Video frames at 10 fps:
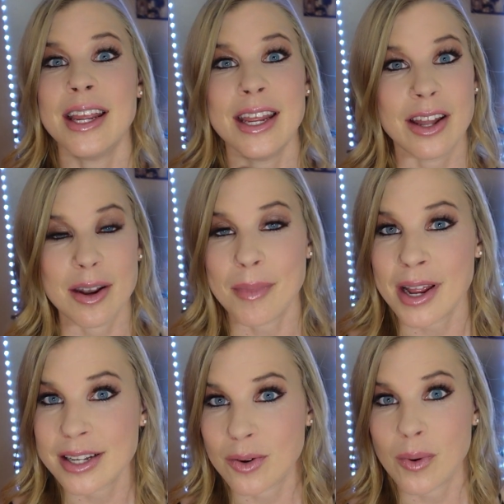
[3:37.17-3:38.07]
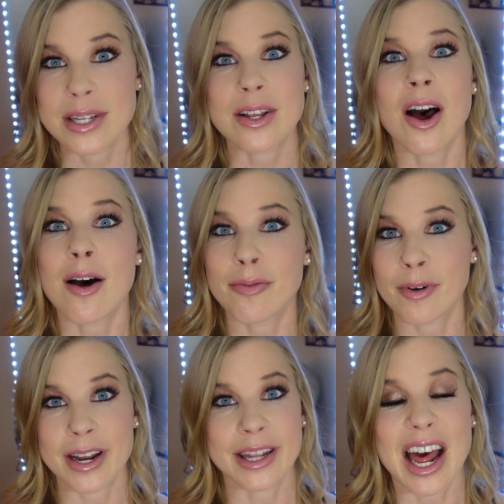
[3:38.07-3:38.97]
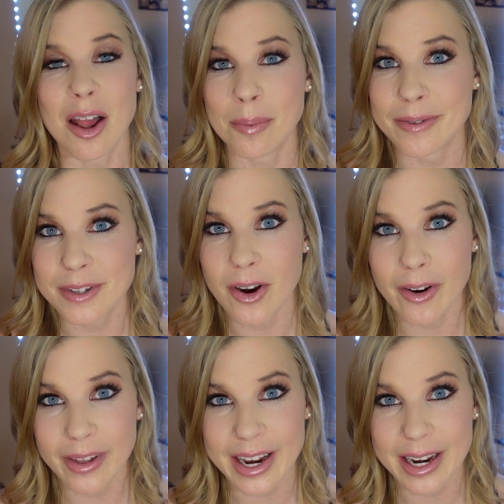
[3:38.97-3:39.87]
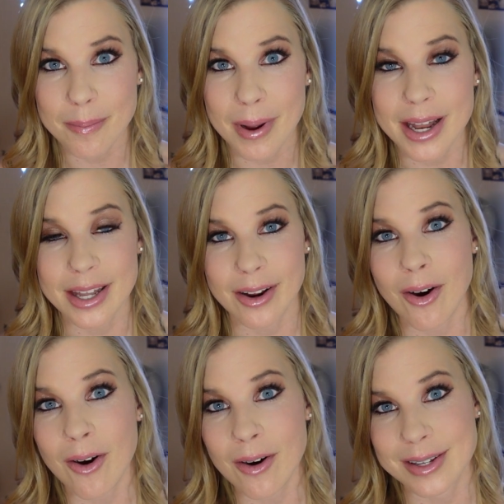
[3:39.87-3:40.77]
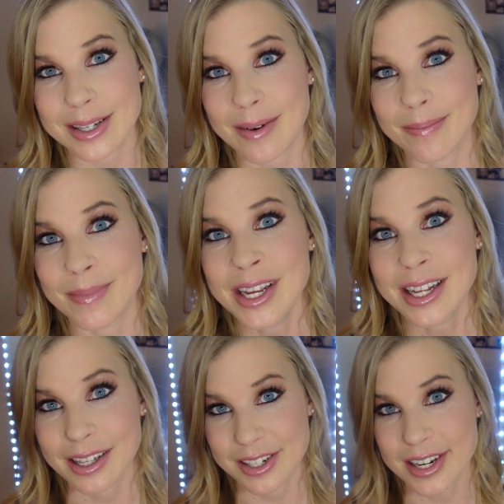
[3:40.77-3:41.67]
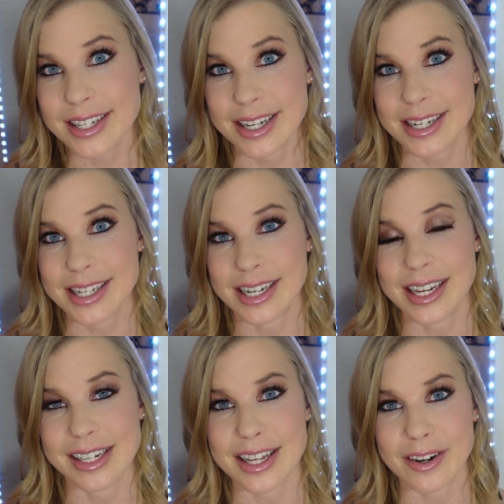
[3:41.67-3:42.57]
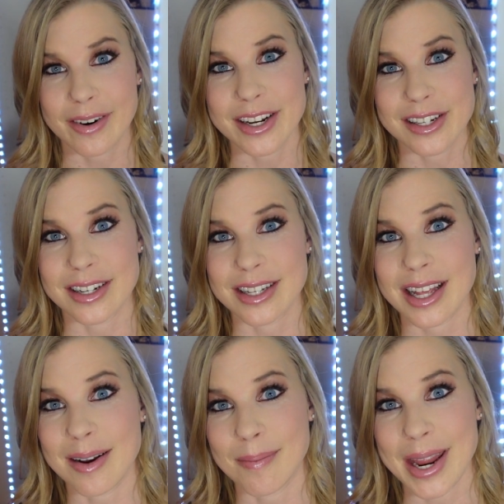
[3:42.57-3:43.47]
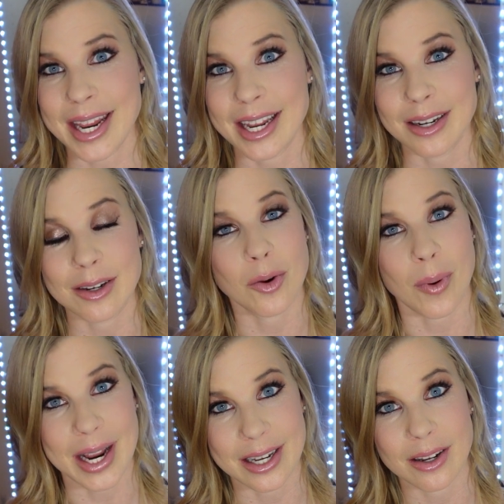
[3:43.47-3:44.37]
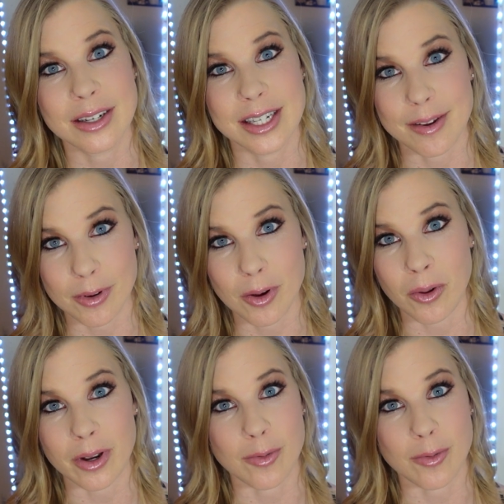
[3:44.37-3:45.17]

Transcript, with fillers: Elon Musk was offering the help of Starlink, but there are some logistics and considerations that make it quite difficult.